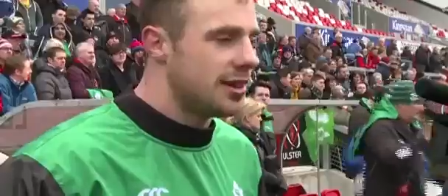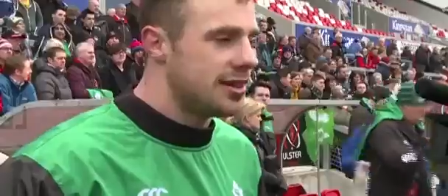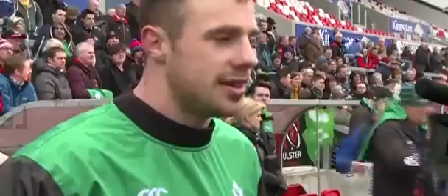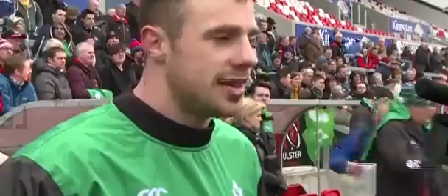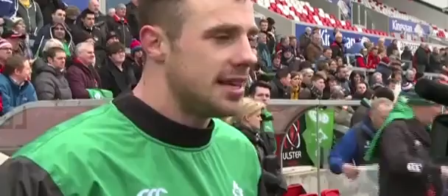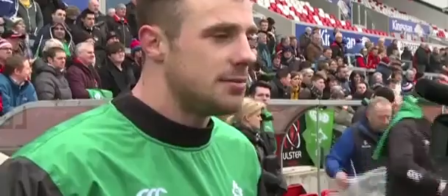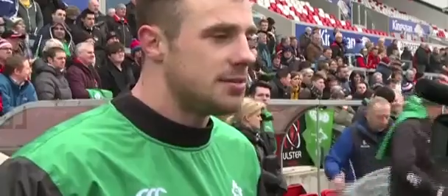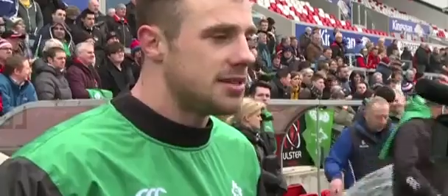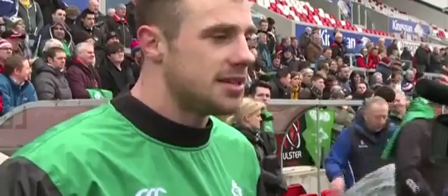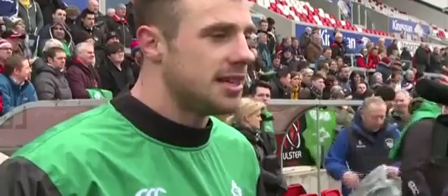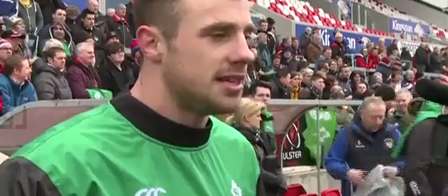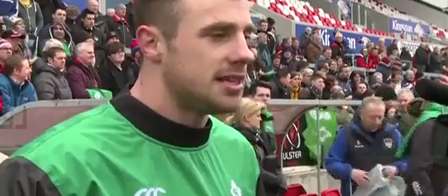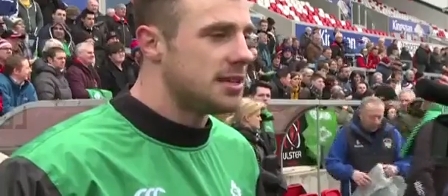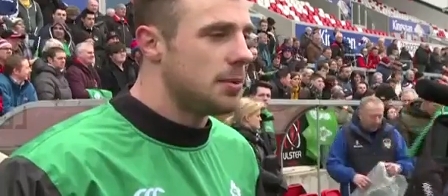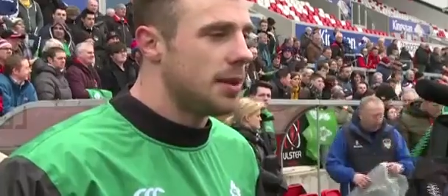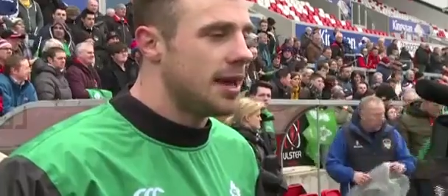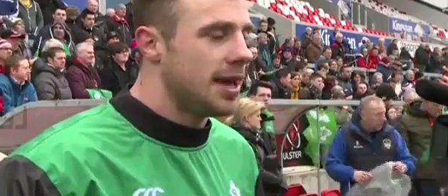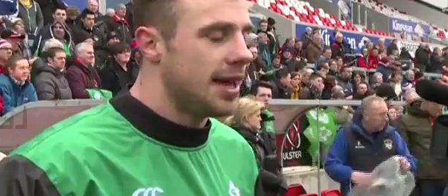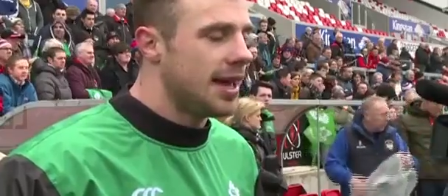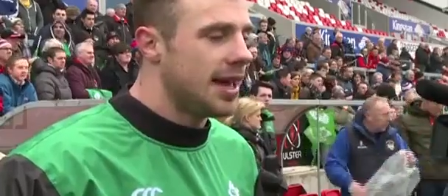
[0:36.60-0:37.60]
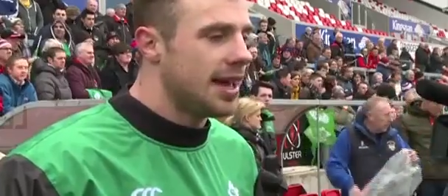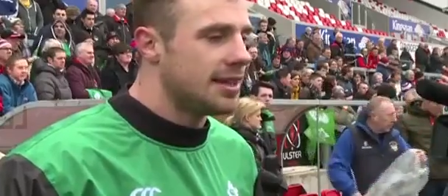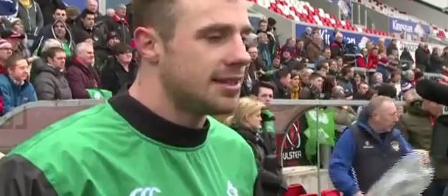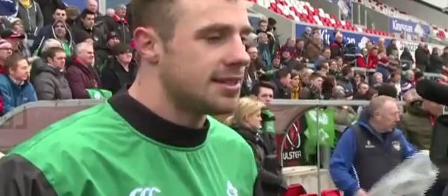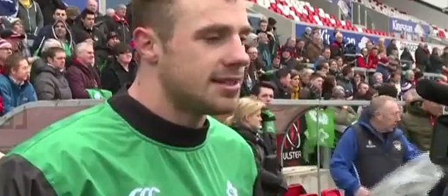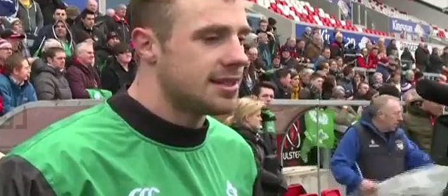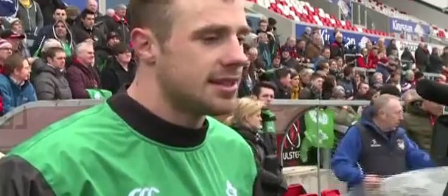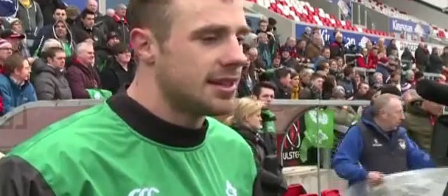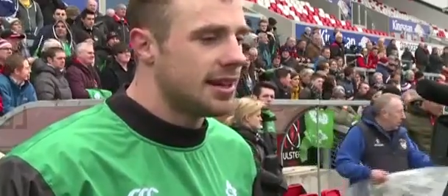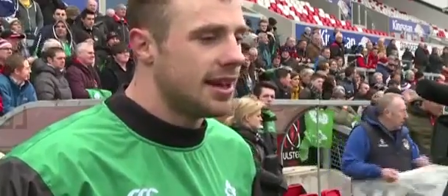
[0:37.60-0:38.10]
of the team still to play
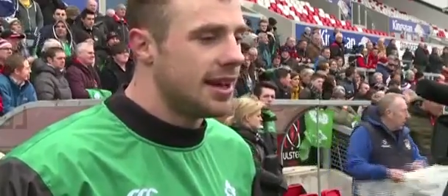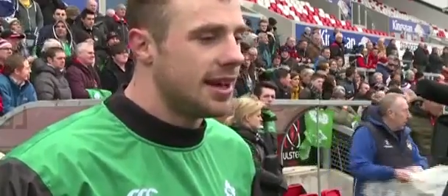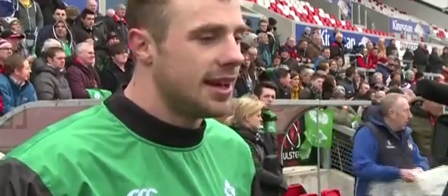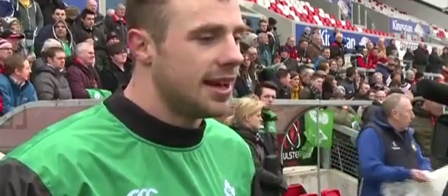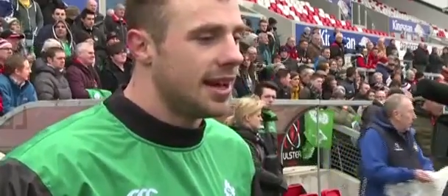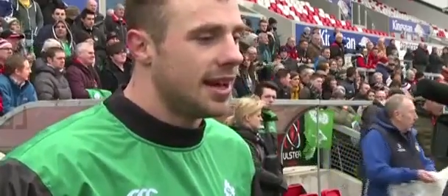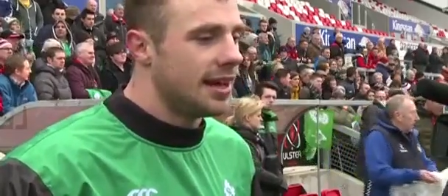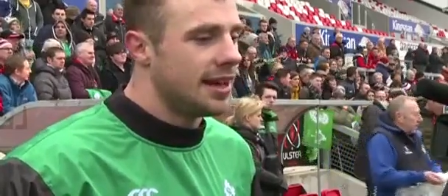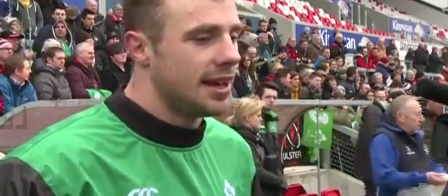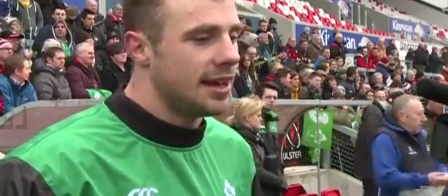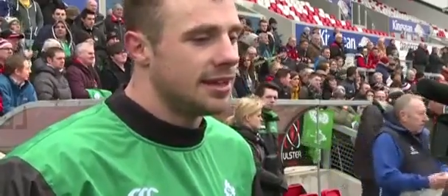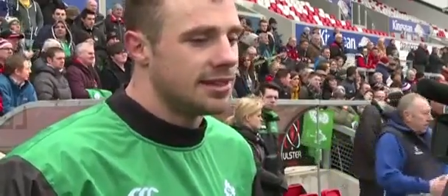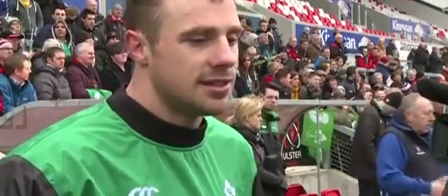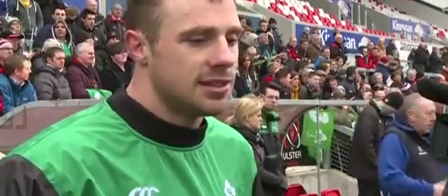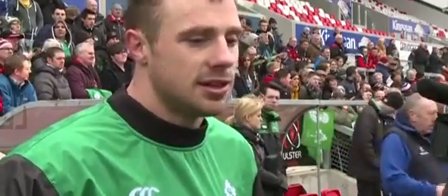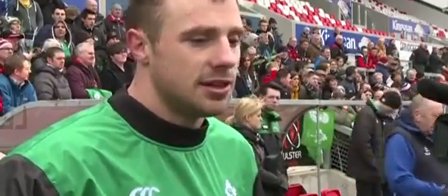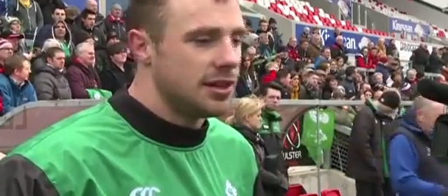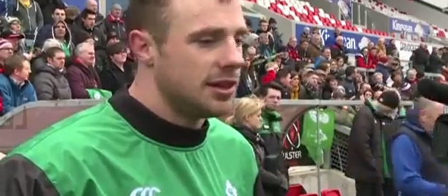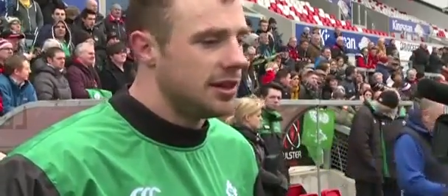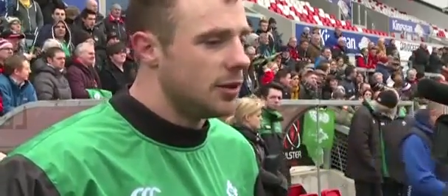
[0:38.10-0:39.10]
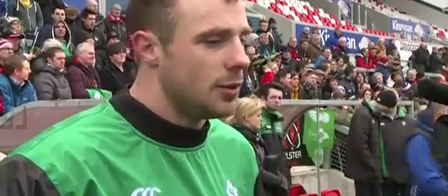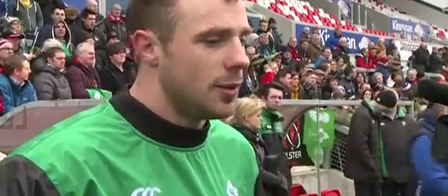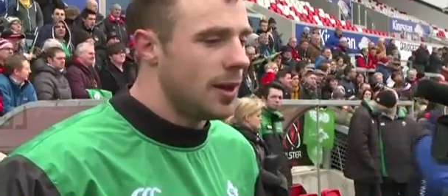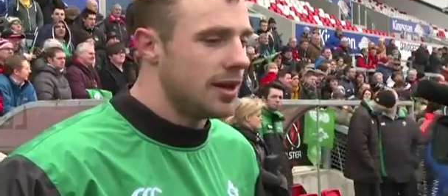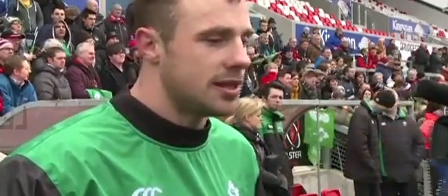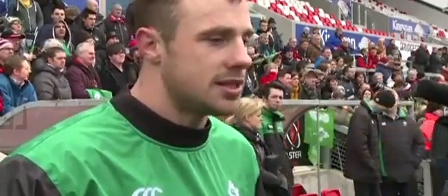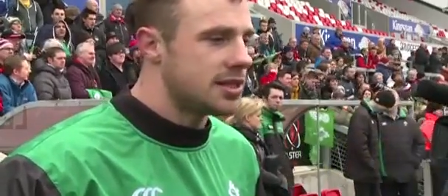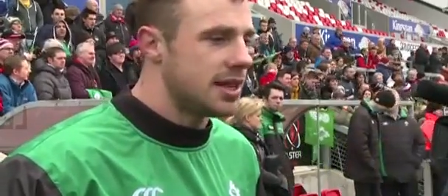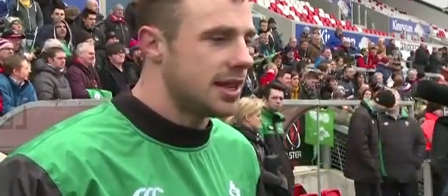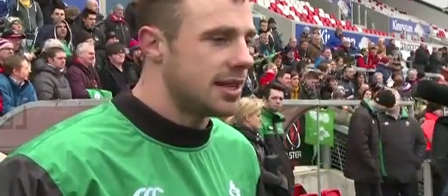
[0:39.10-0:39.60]
against, uh, and, and, certainly the
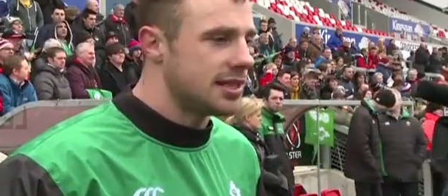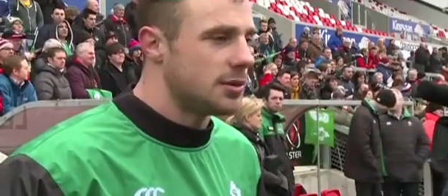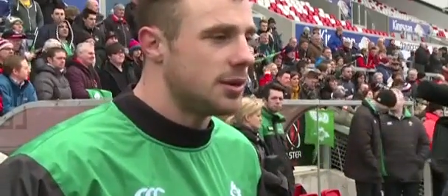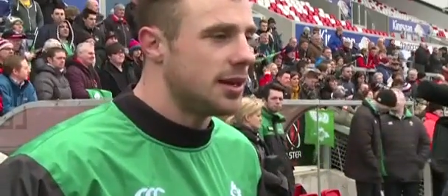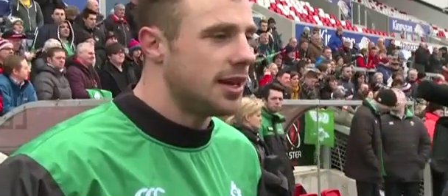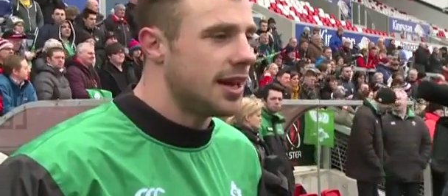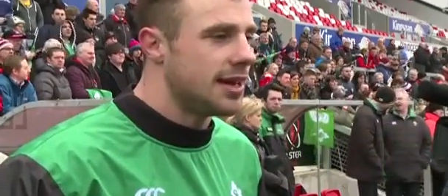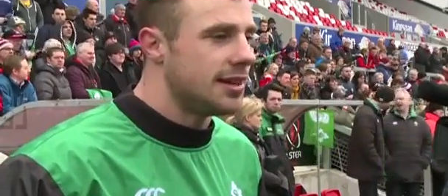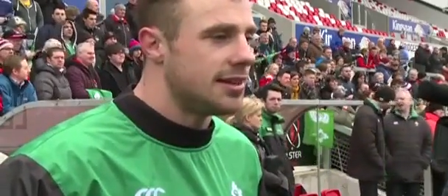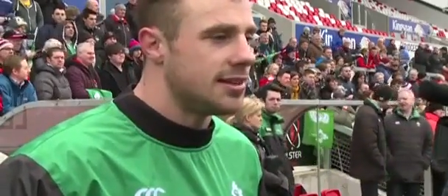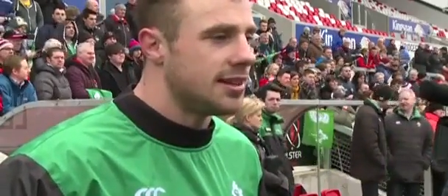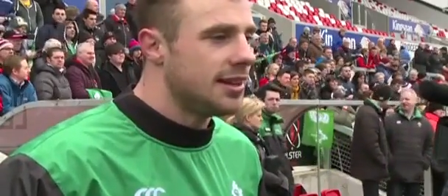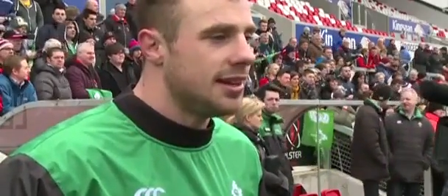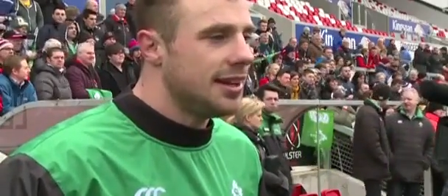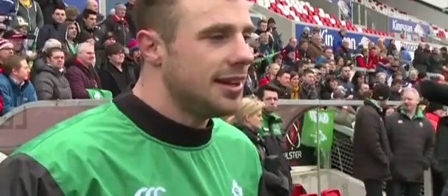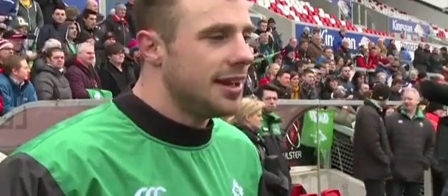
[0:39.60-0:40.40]
Welsh next weekend.